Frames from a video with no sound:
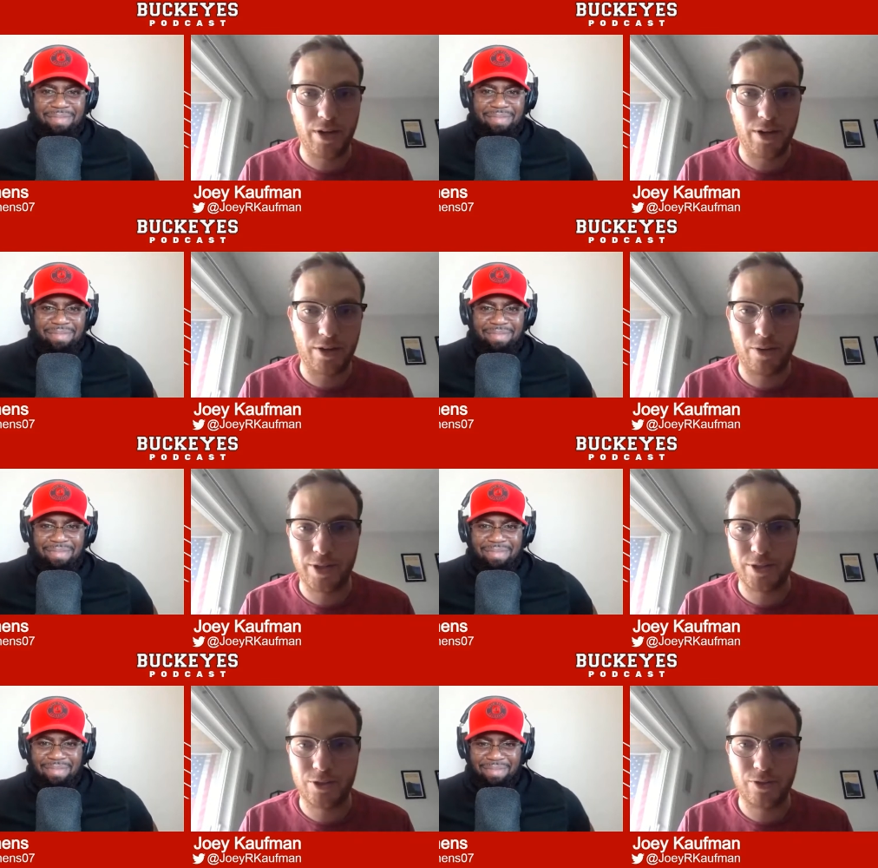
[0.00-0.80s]
Speaker 1: are
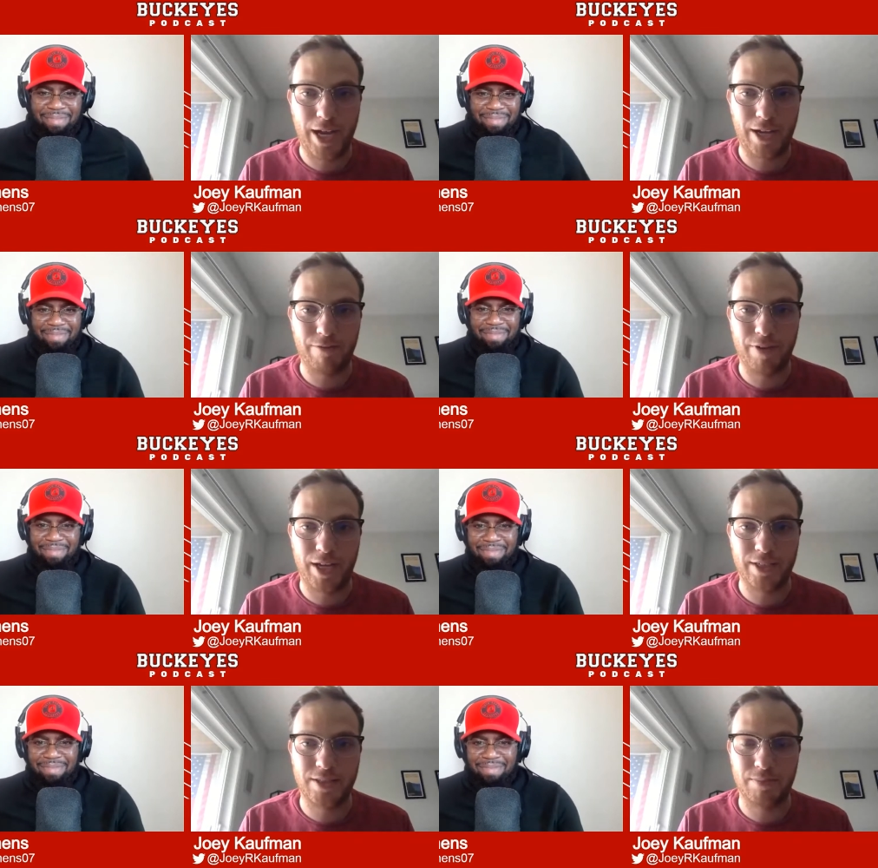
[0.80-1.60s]
going to have
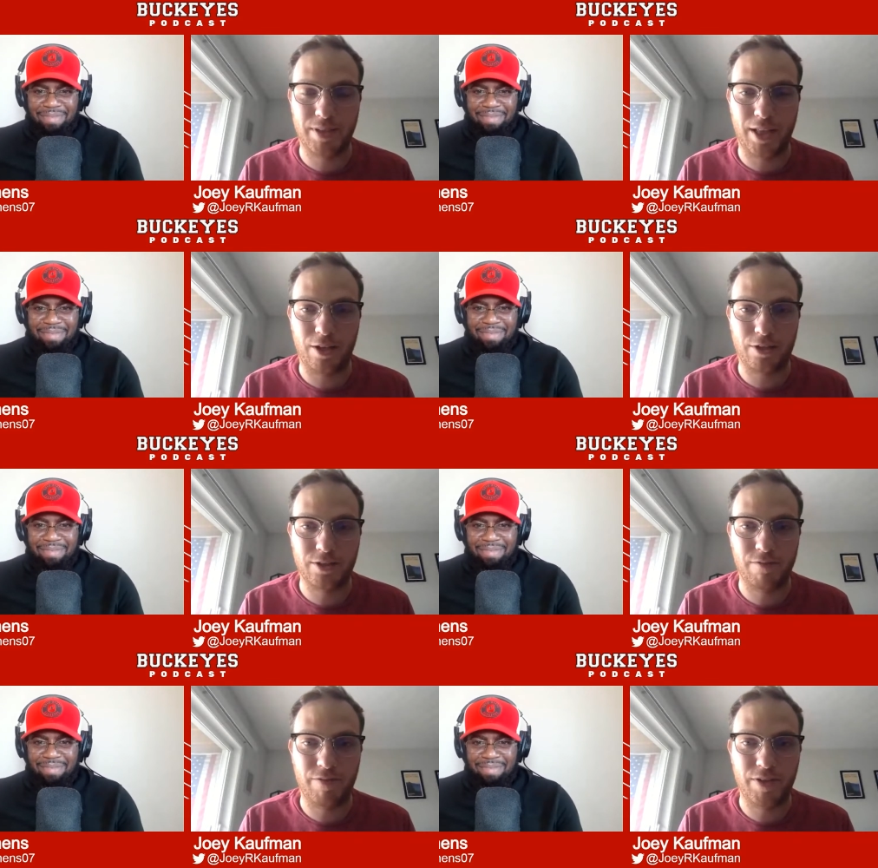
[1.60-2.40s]
a something that looks
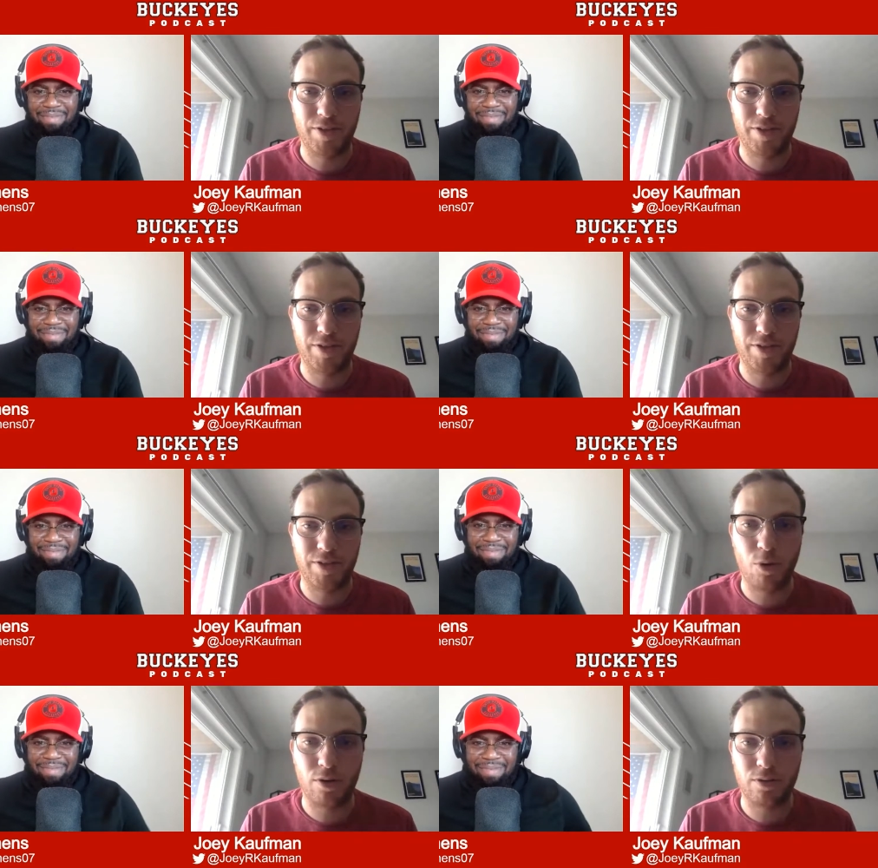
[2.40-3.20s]
and feels
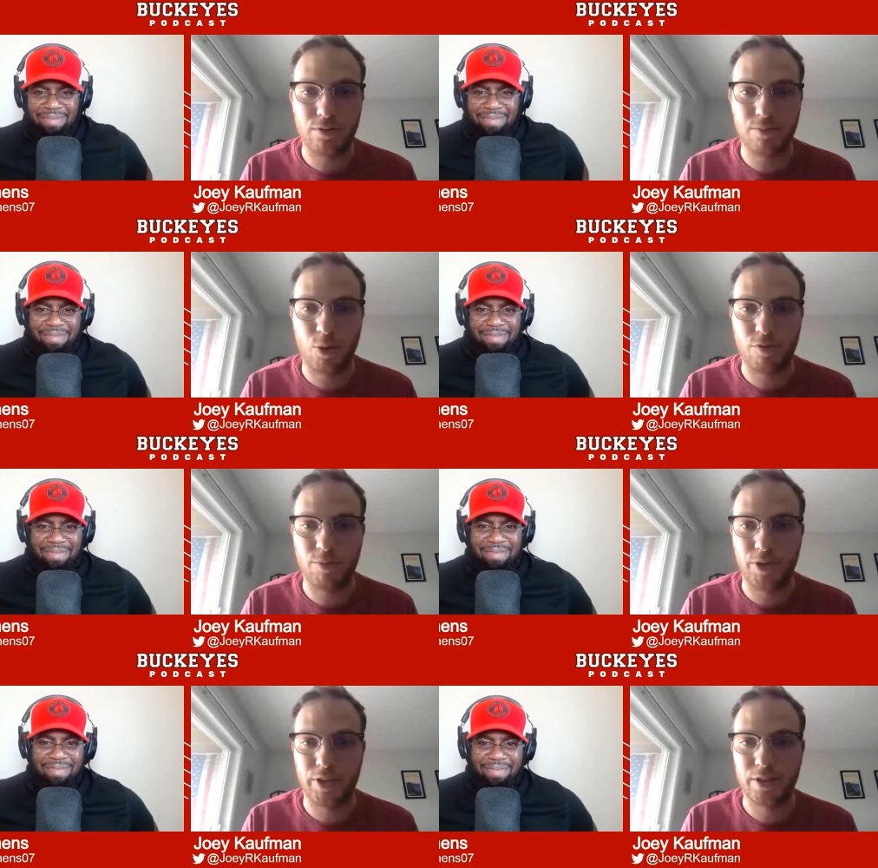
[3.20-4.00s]
more more
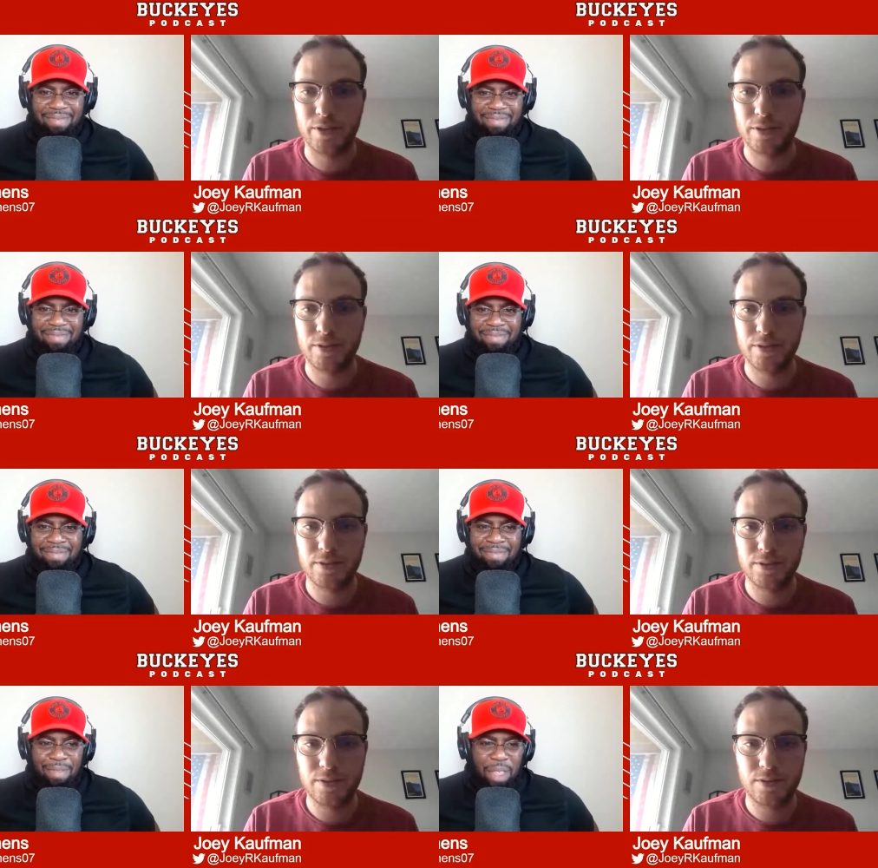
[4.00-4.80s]
familiar.
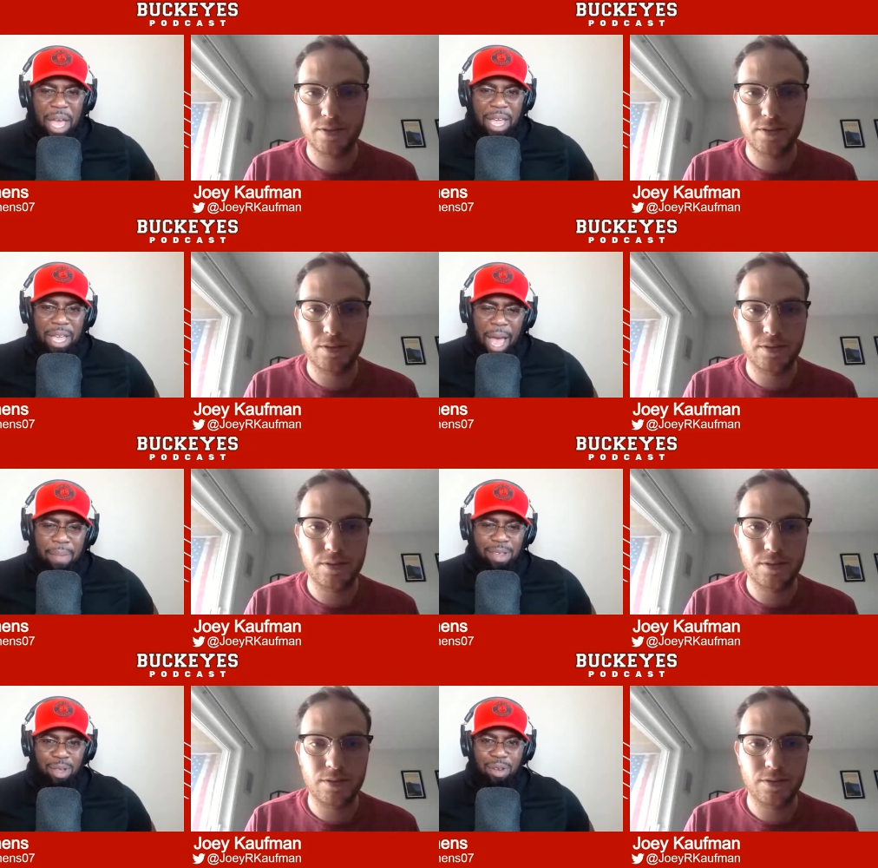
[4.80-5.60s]

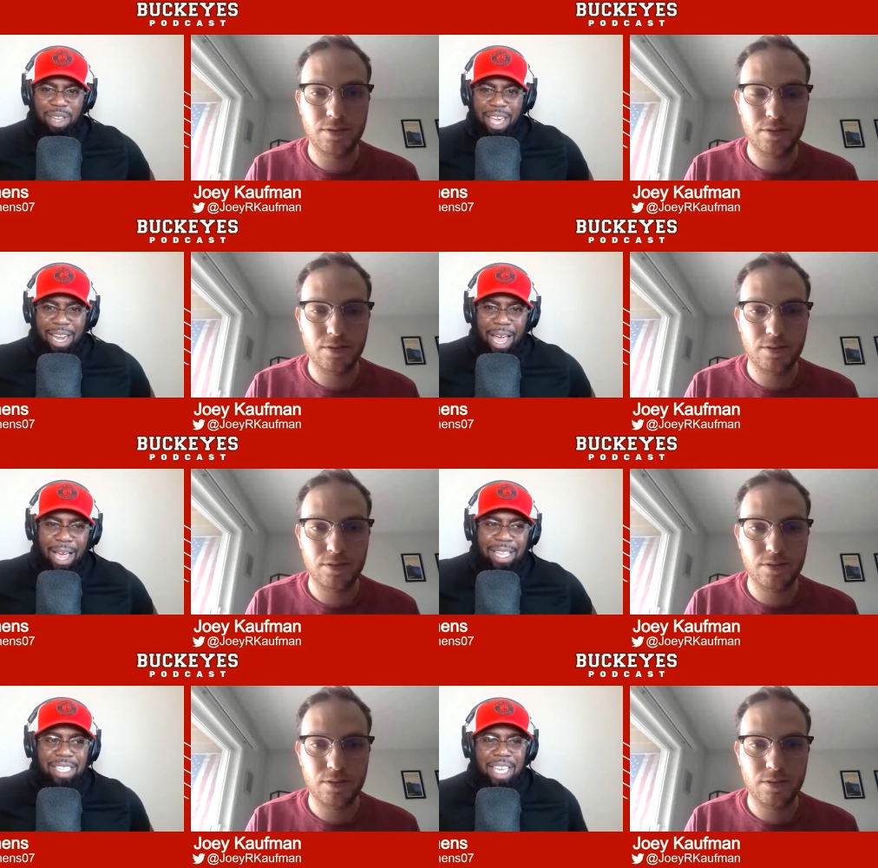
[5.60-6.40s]
Speaker 2: Absolutely, and I
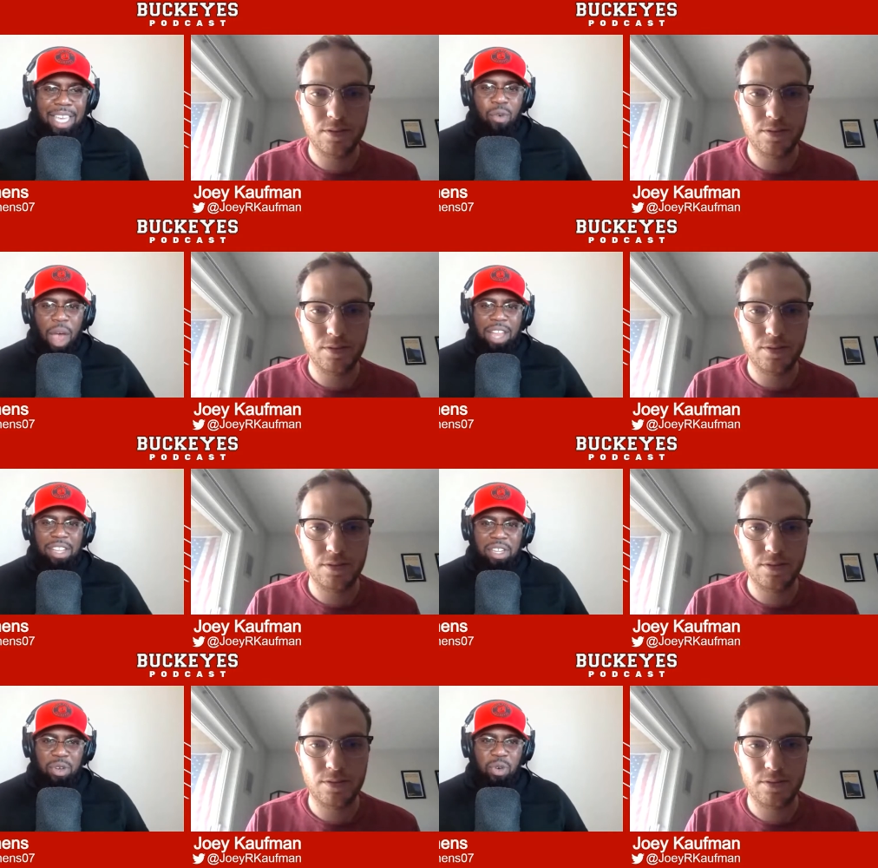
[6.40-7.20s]
just can't wait
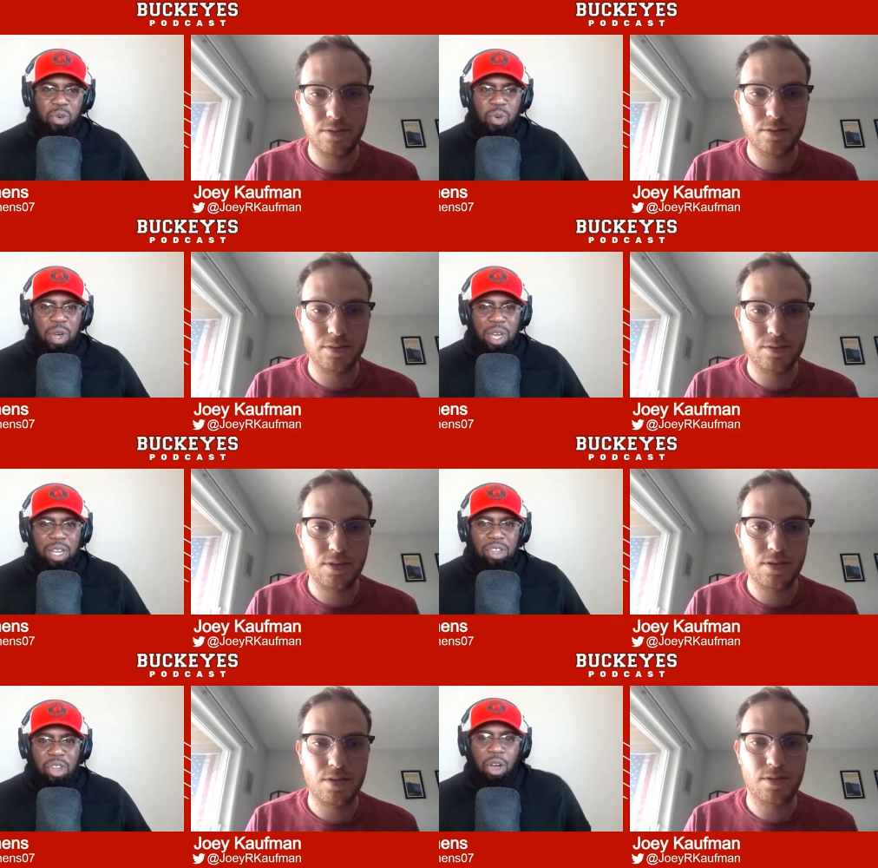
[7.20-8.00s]
to
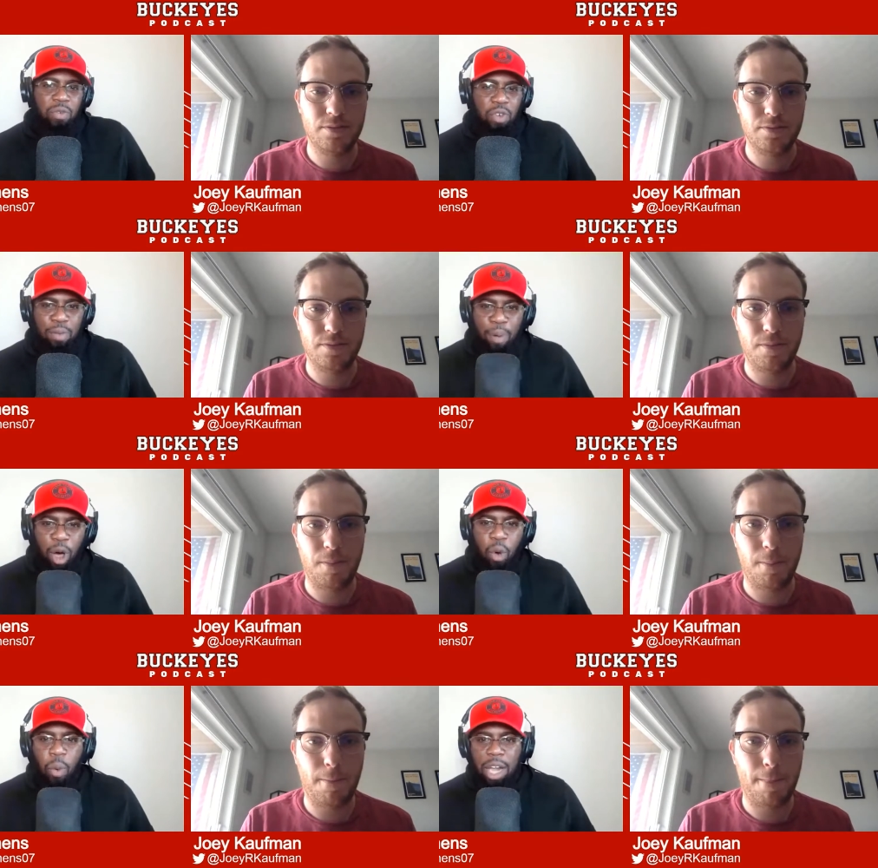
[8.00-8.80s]
talk
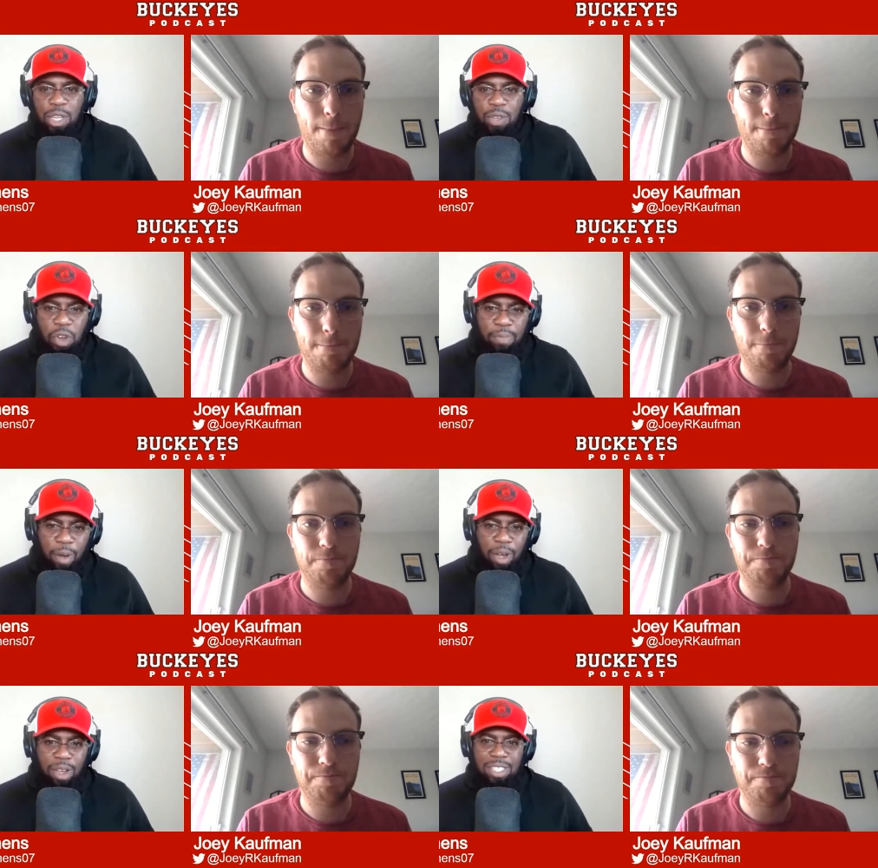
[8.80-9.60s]
football, watch
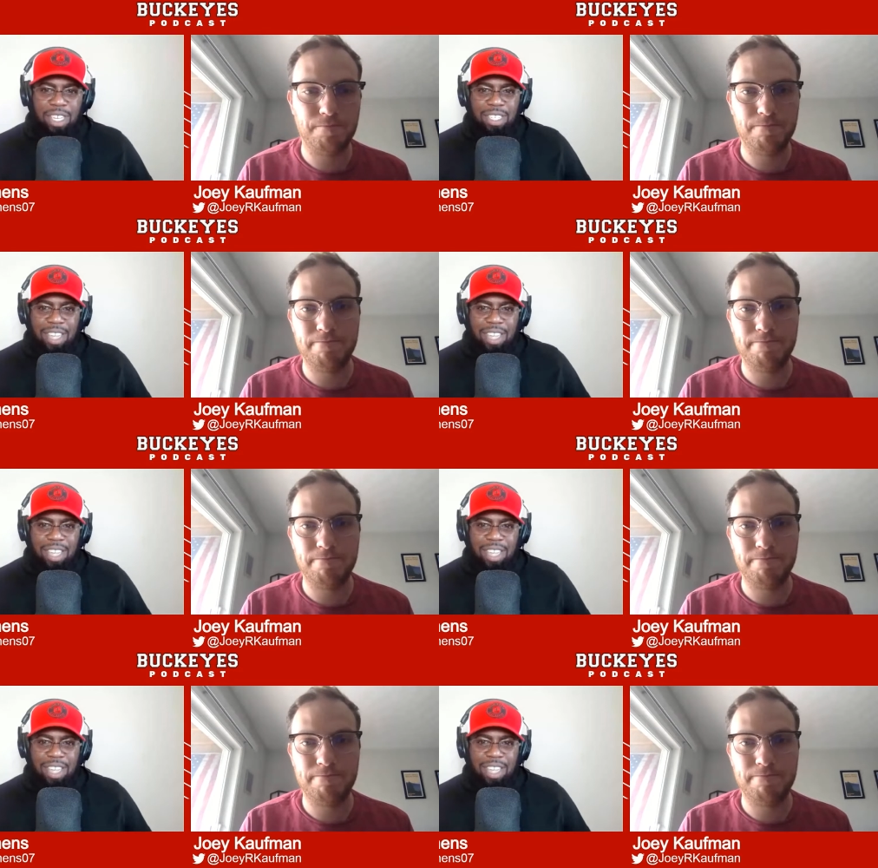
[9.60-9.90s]
football, sit